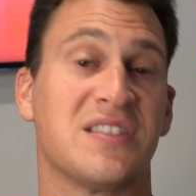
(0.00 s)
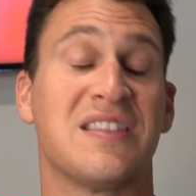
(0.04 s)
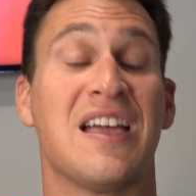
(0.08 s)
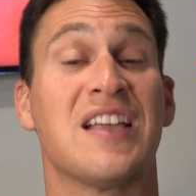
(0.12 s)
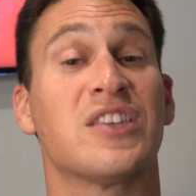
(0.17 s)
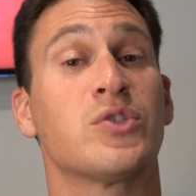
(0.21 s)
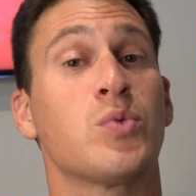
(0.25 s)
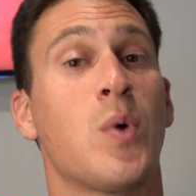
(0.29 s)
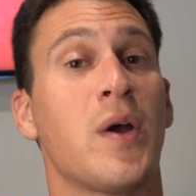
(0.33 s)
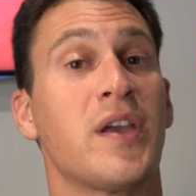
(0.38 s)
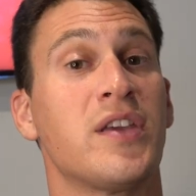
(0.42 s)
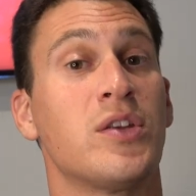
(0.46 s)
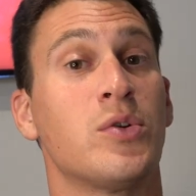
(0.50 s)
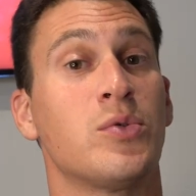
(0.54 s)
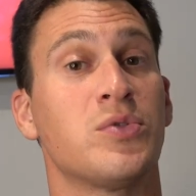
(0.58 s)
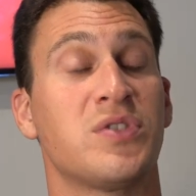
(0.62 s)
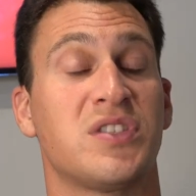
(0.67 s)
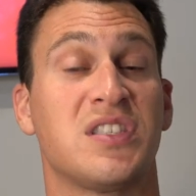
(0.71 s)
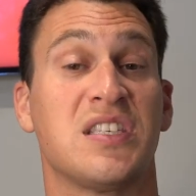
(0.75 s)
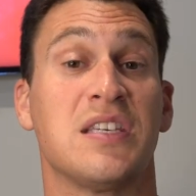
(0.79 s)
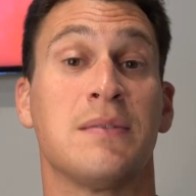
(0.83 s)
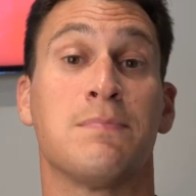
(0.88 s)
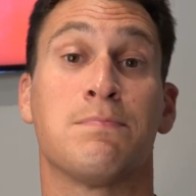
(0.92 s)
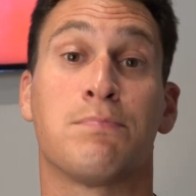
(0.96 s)
That's why you don't
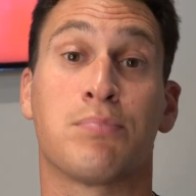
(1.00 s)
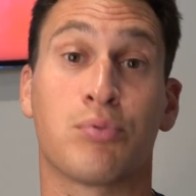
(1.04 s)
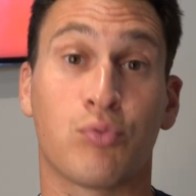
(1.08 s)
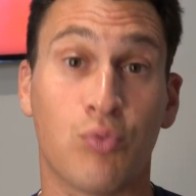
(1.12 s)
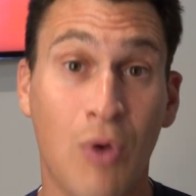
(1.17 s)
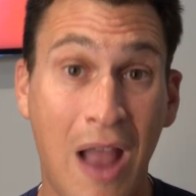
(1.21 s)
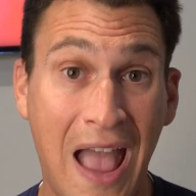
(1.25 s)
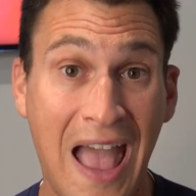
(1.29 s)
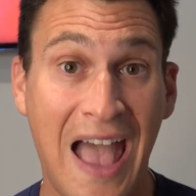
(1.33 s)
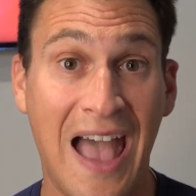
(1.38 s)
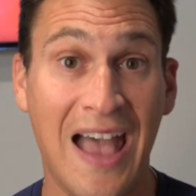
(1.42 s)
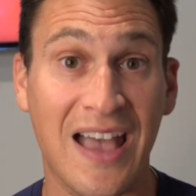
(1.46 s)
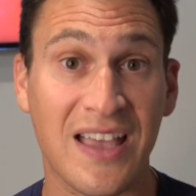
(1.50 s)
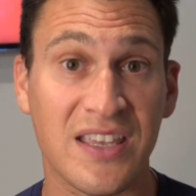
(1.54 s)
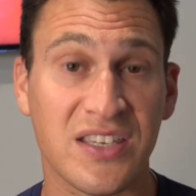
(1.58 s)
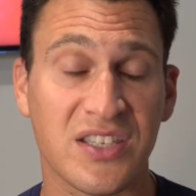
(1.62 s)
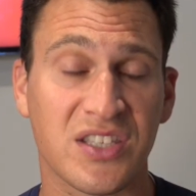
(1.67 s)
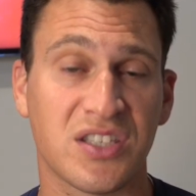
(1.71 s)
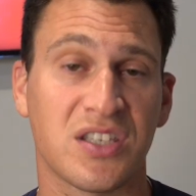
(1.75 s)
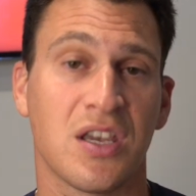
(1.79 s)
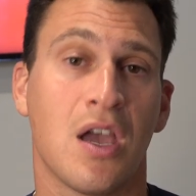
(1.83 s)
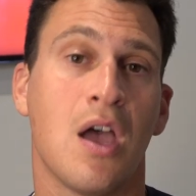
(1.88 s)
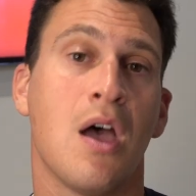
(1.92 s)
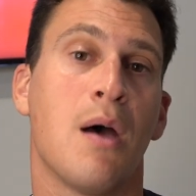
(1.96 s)
see
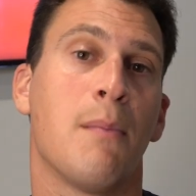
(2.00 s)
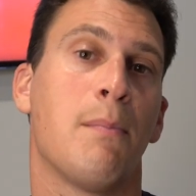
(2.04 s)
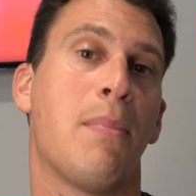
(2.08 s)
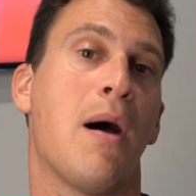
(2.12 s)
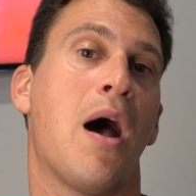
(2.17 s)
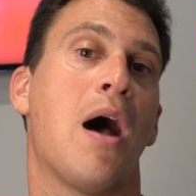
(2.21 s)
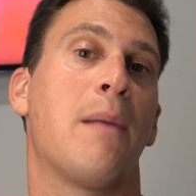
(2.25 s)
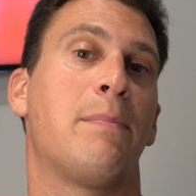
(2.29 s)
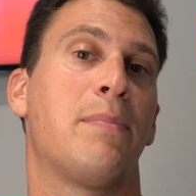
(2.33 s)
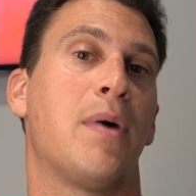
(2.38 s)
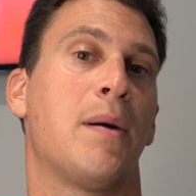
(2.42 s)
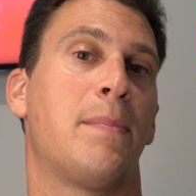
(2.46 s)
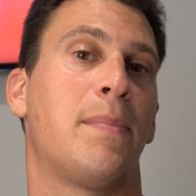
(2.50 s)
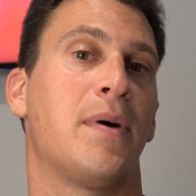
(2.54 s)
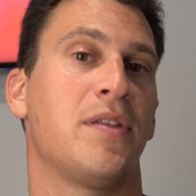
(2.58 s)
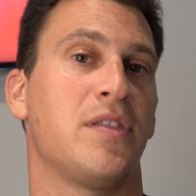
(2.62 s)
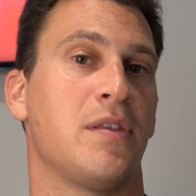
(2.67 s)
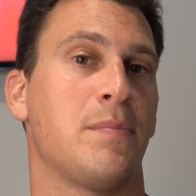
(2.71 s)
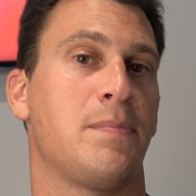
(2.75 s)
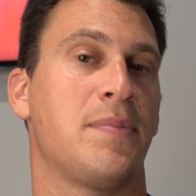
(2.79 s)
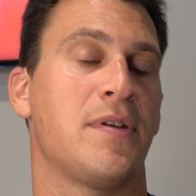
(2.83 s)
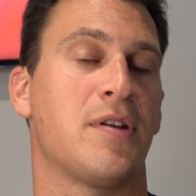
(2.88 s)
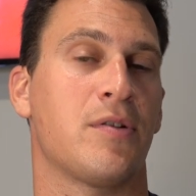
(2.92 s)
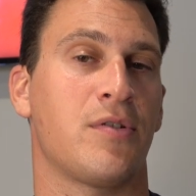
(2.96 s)
brass pop up on
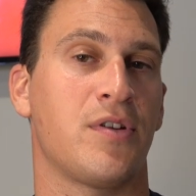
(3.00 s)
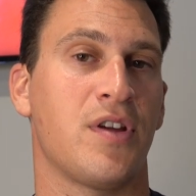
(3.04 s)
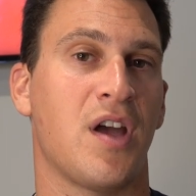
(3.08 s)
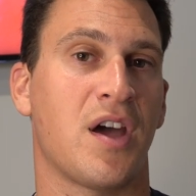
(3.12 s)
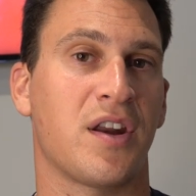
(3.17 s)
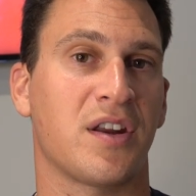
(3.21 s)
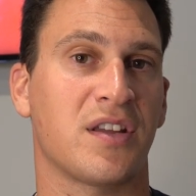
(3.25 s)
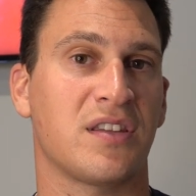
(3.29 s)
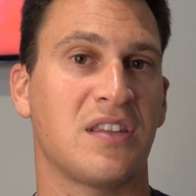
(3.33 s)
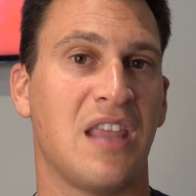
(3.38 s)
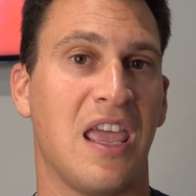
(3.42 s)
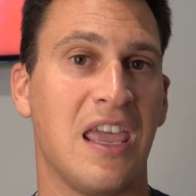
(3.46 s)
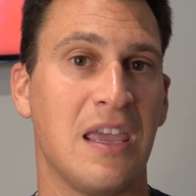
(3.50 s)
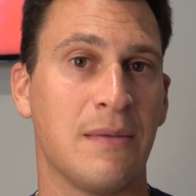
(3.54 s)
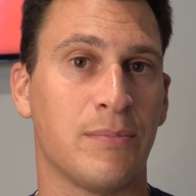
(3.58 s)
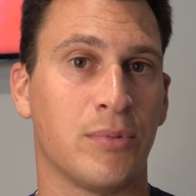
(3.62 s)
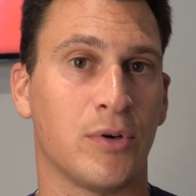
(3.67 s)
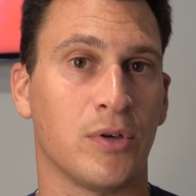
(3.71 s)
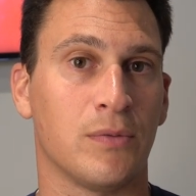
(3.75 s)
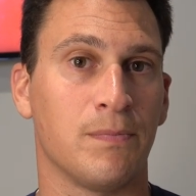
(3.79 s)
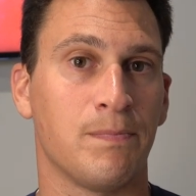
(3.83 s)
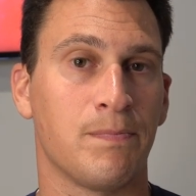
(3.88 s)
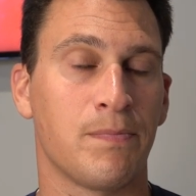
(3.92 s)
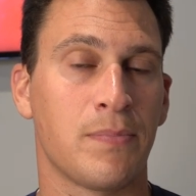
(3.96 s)
the periodic
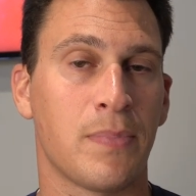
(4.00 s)
table.